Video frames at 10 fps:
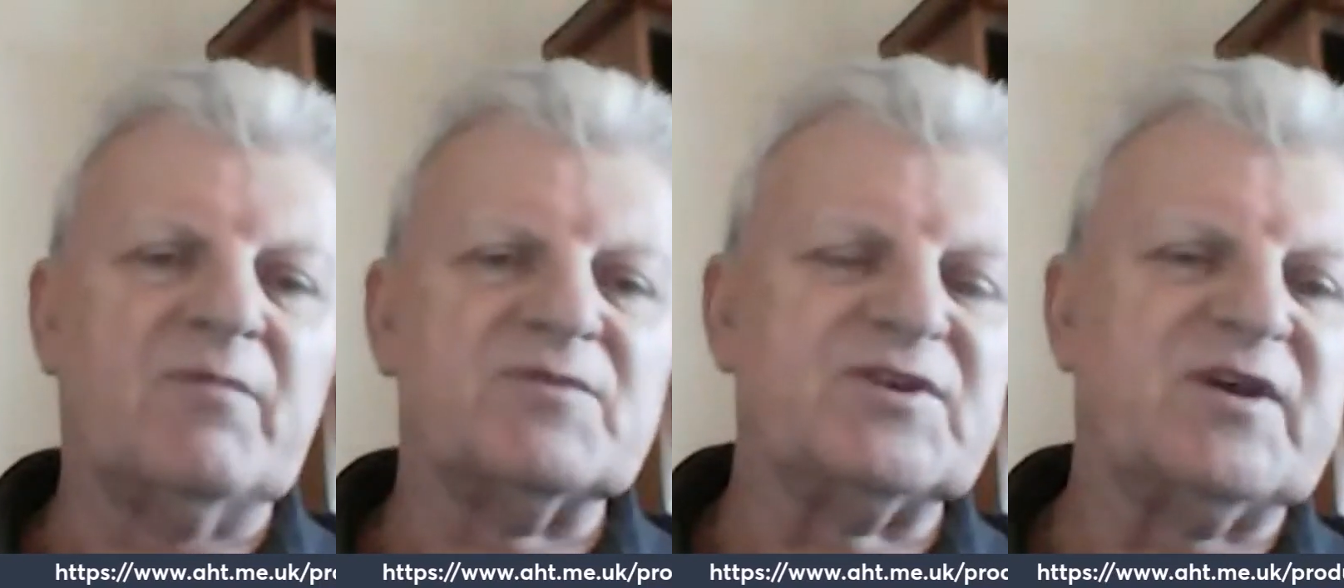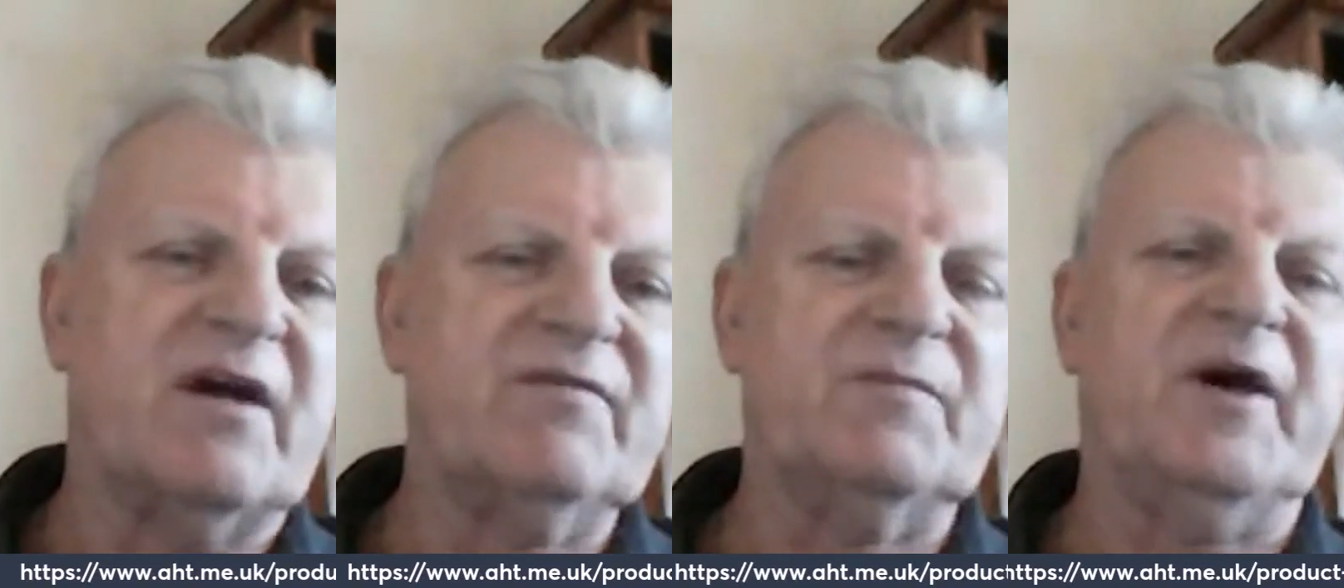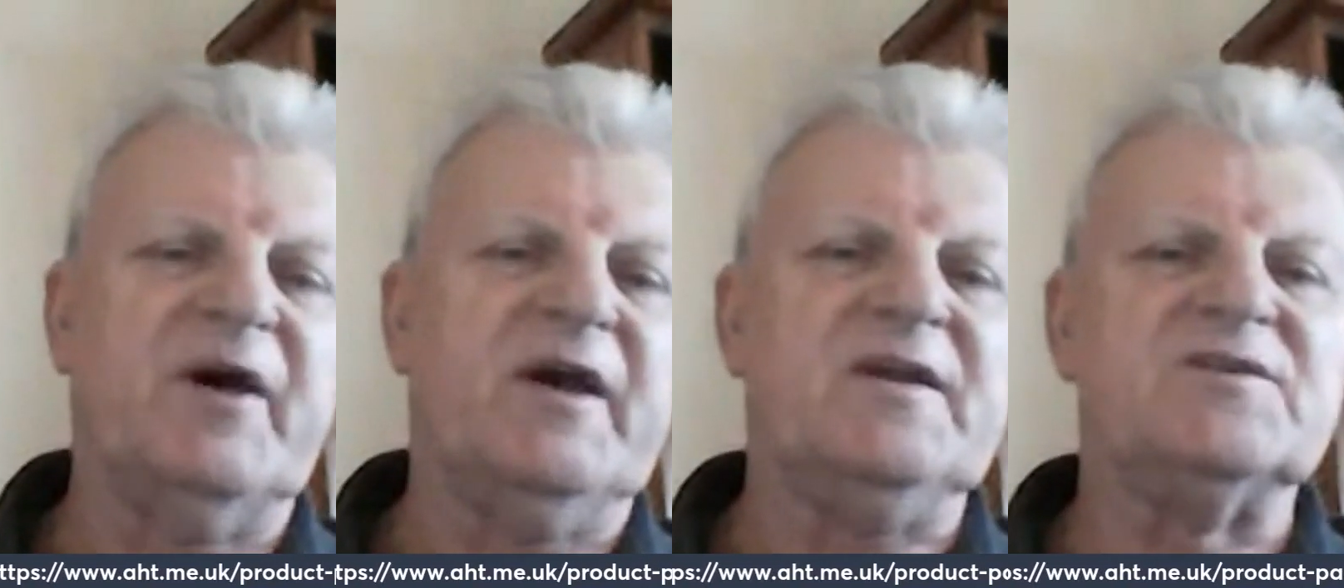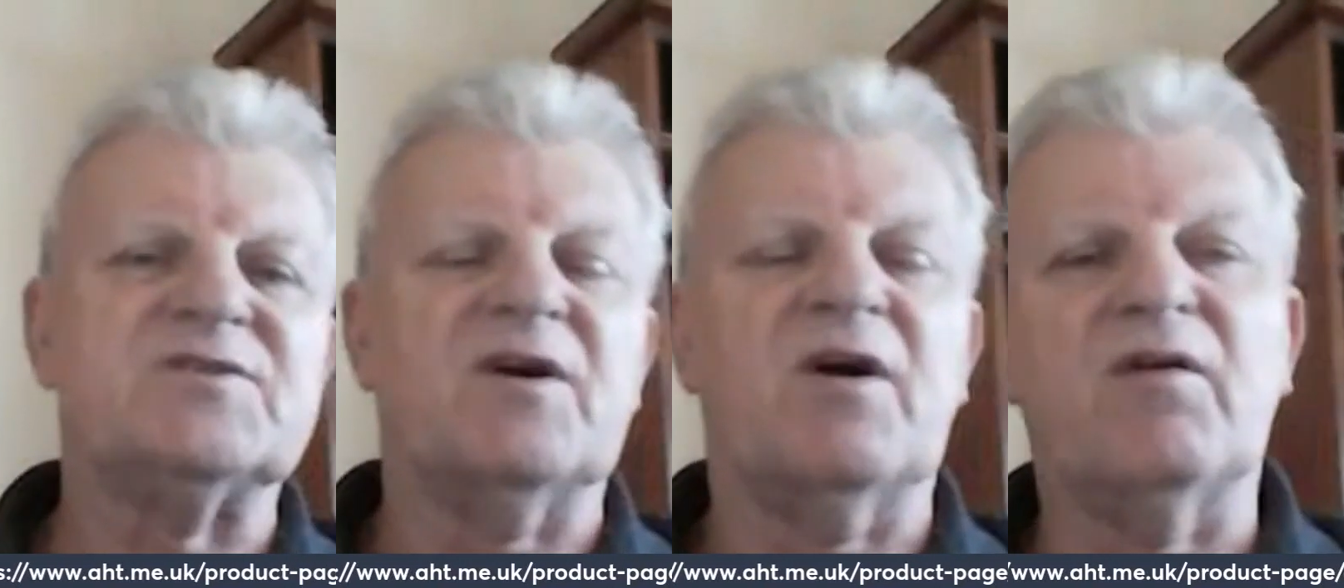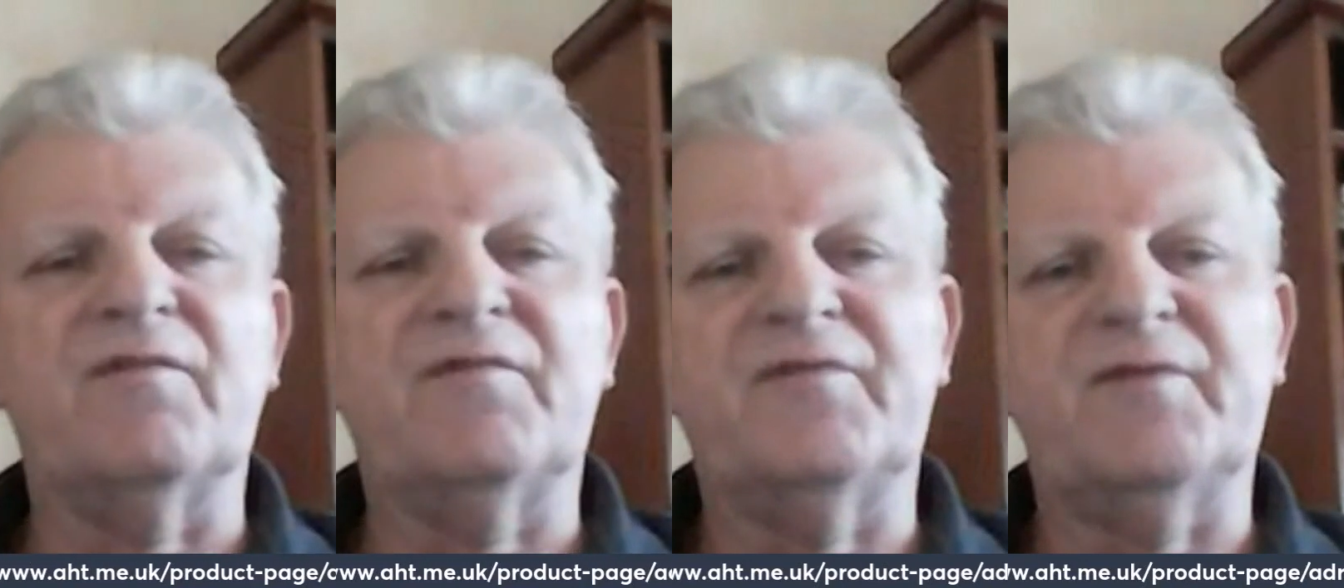So look, that was the cover
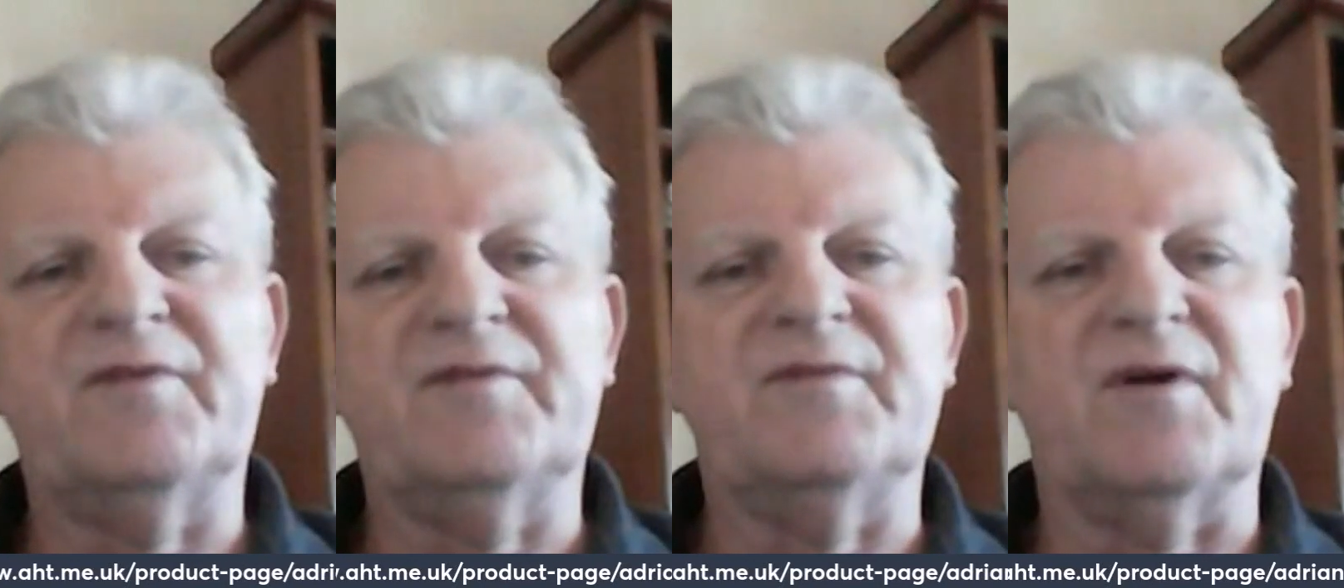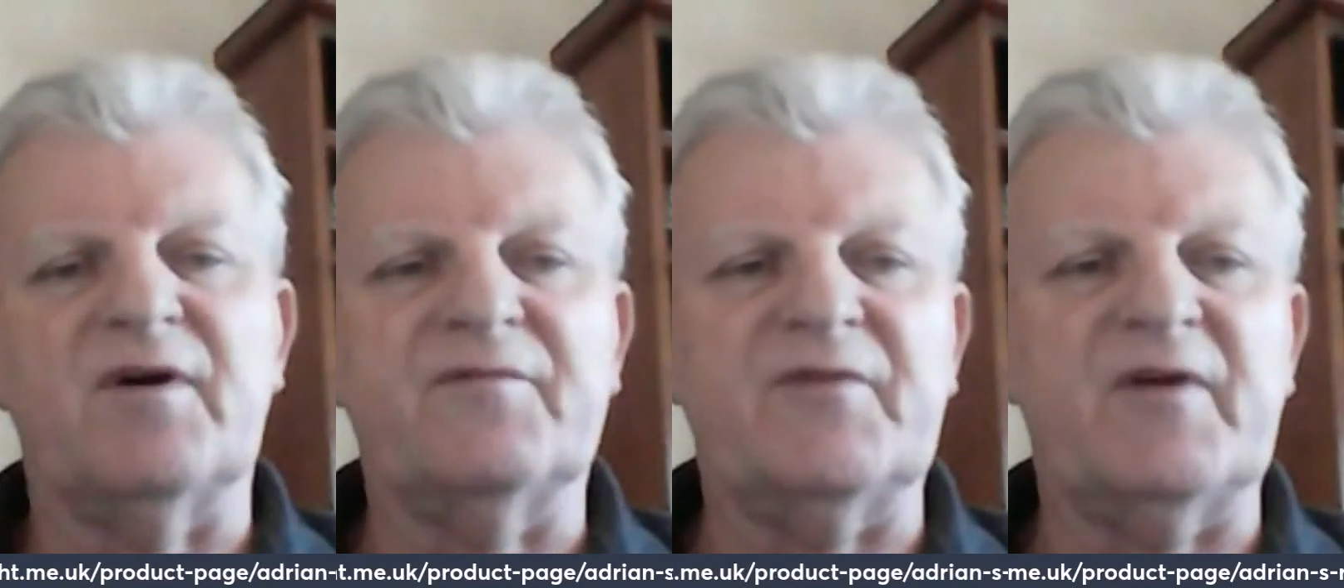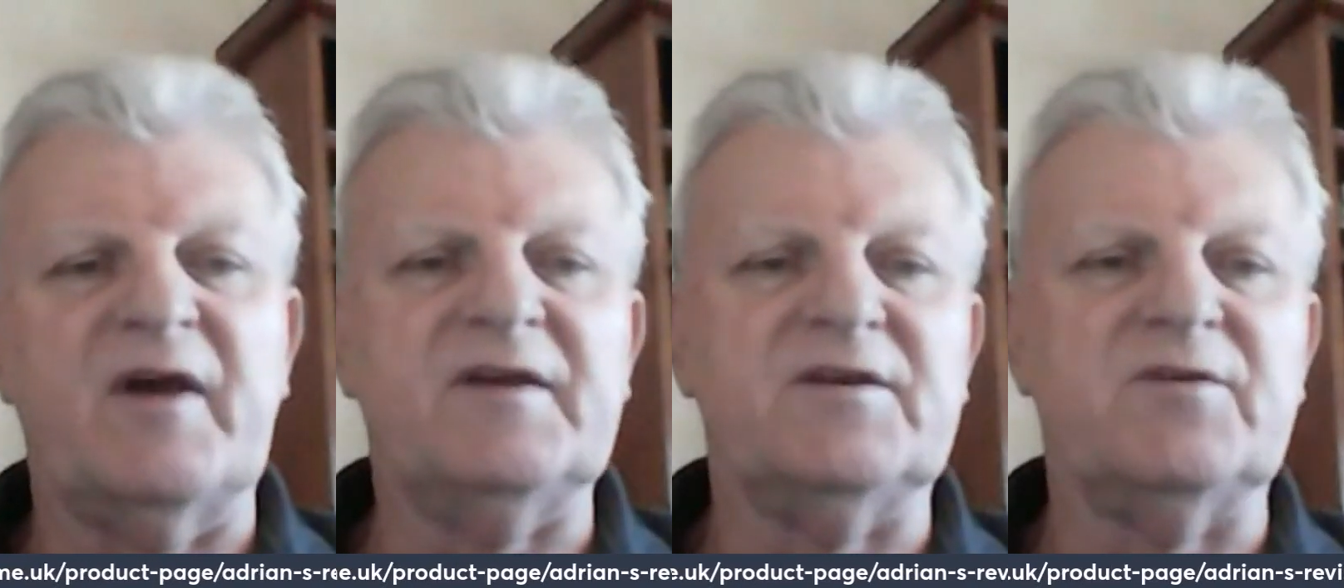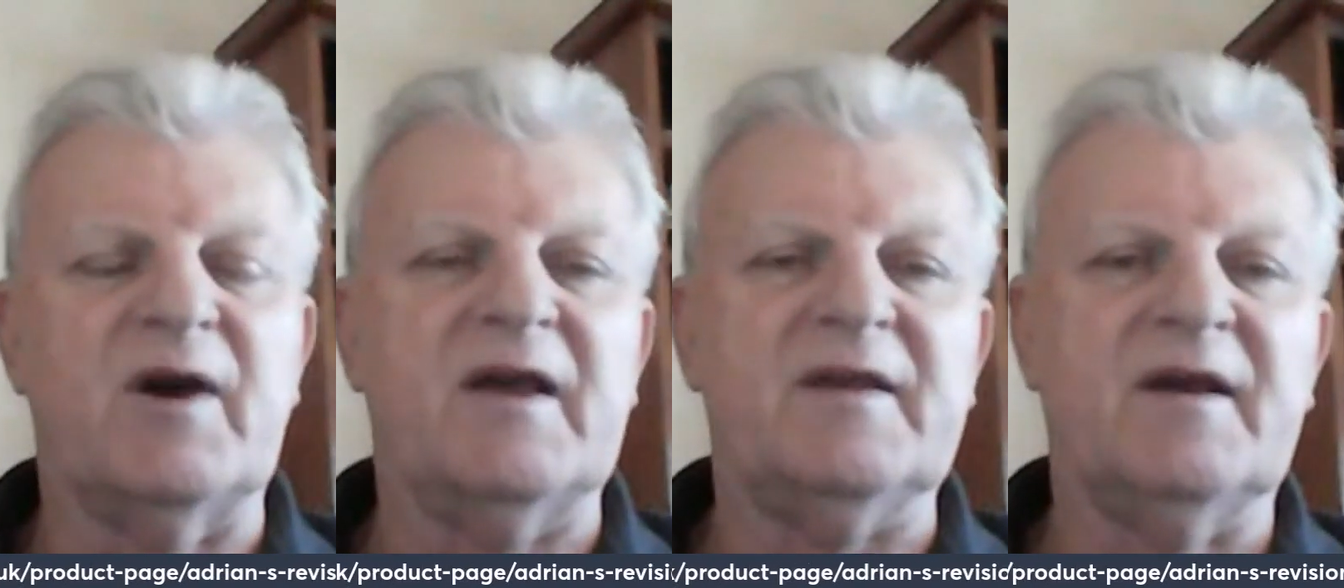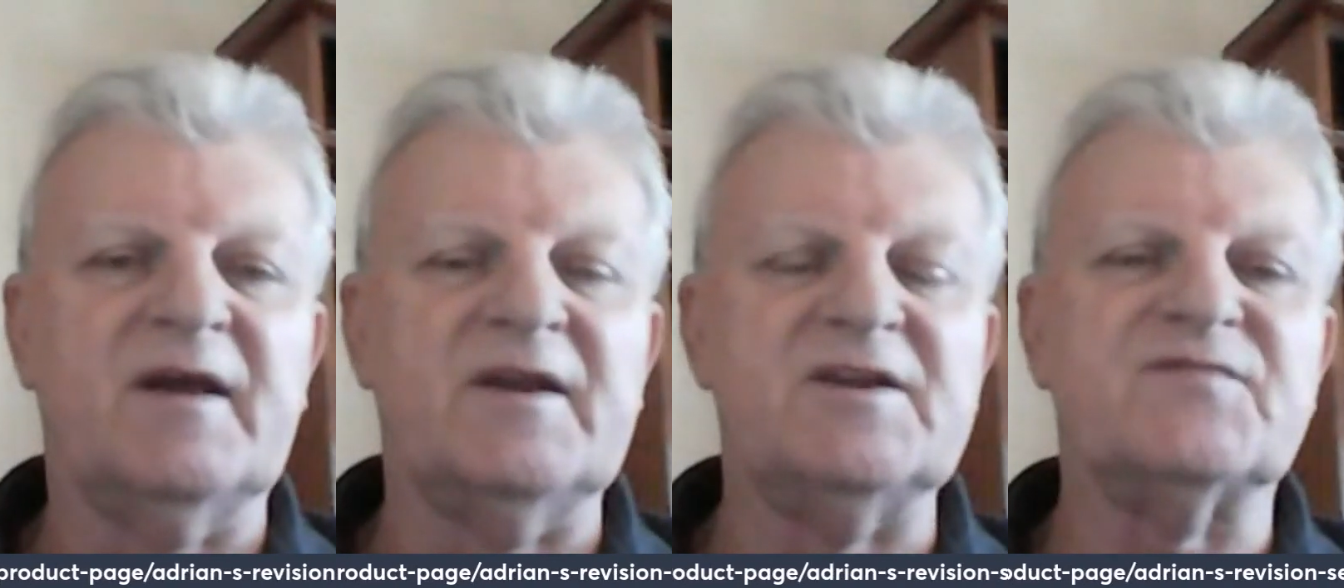page of AQA,